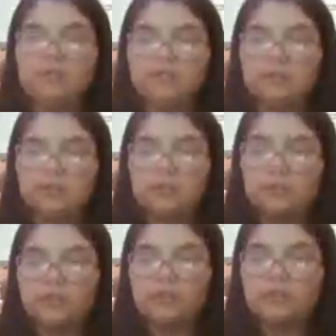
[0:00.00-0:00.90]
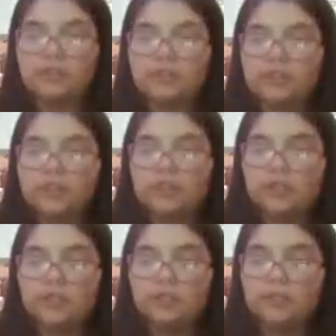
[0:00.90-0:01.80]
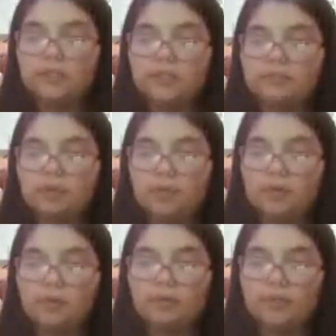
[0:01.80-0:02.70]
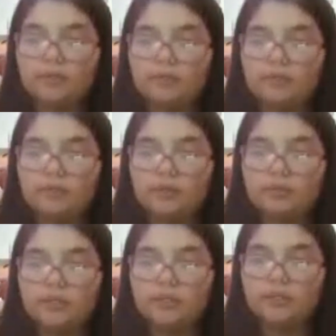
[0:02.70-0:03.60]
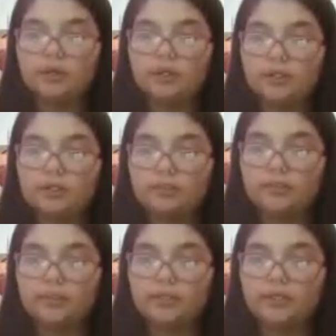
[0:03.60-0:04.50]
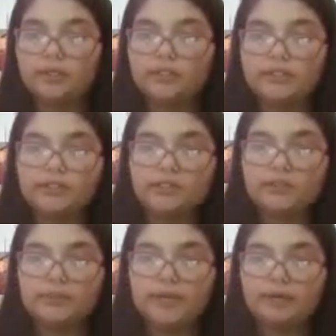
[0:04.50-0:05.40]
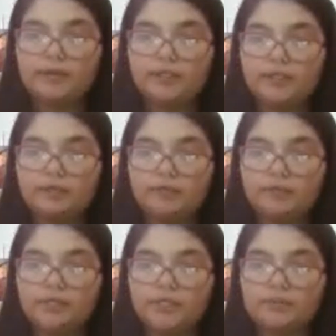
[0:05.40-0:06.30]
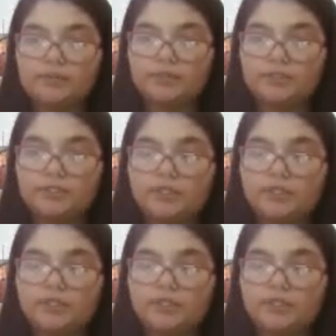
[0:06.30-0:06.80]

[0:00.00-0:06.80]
disc group actually small one, but if you use bigger yarn it'll be bigger. It's an easy pattern, and even the dress was.